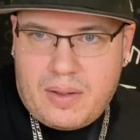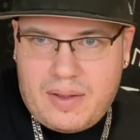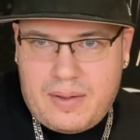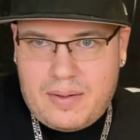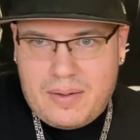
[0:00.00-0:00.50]

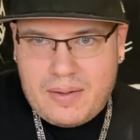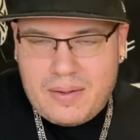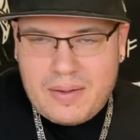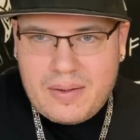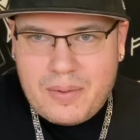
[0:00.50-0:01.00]

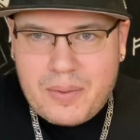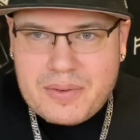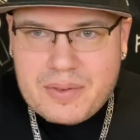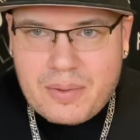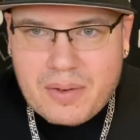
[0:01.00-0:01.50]
Hey,
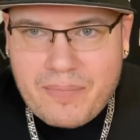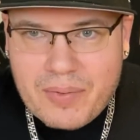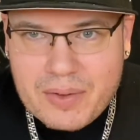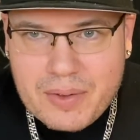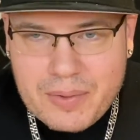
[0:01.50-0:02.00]
what's going on,
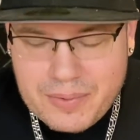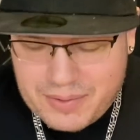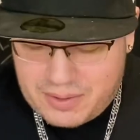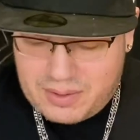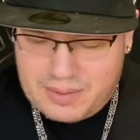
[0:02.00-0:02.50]

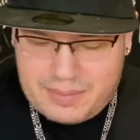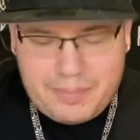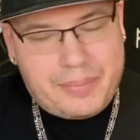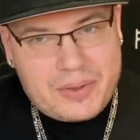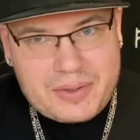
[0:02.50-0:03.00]
Virgos?
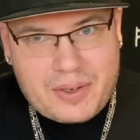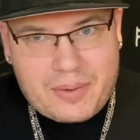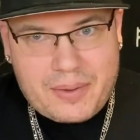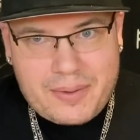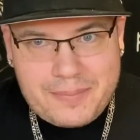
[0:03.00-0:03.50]
Butch
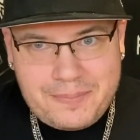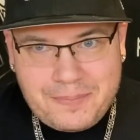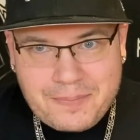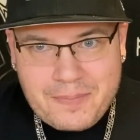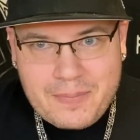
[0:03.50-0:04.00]
Tarot here.
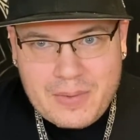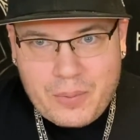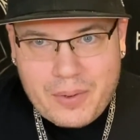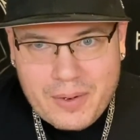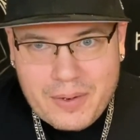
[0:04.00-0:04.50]

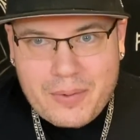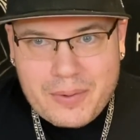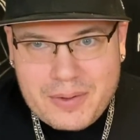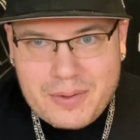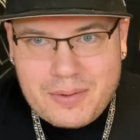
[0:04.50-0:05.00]
We are
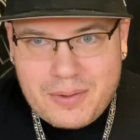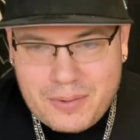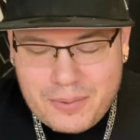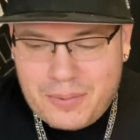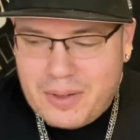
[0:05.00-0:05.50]
going to
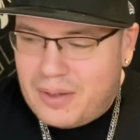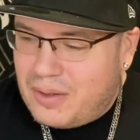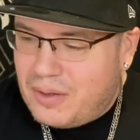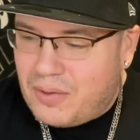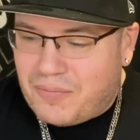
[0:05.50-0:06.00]
do
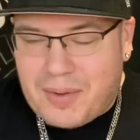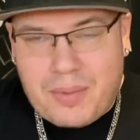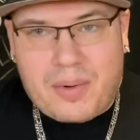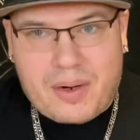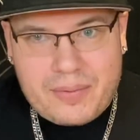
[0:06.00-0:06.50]
your
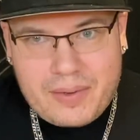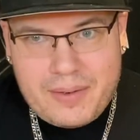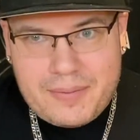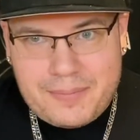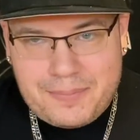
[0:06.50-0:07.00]
February
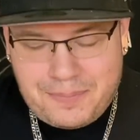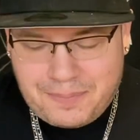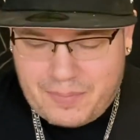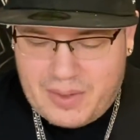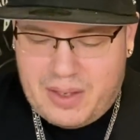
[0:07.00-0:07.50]
read.
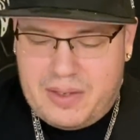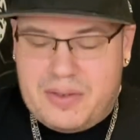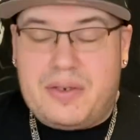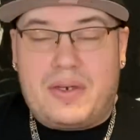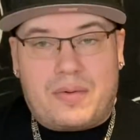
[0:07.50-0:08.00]
It
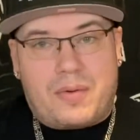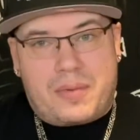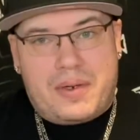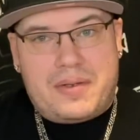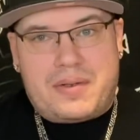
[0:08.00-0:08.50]
is a general
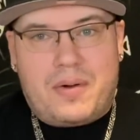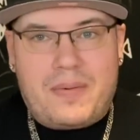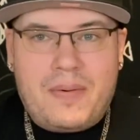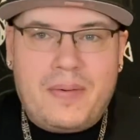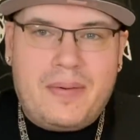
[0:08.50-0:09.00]
read, so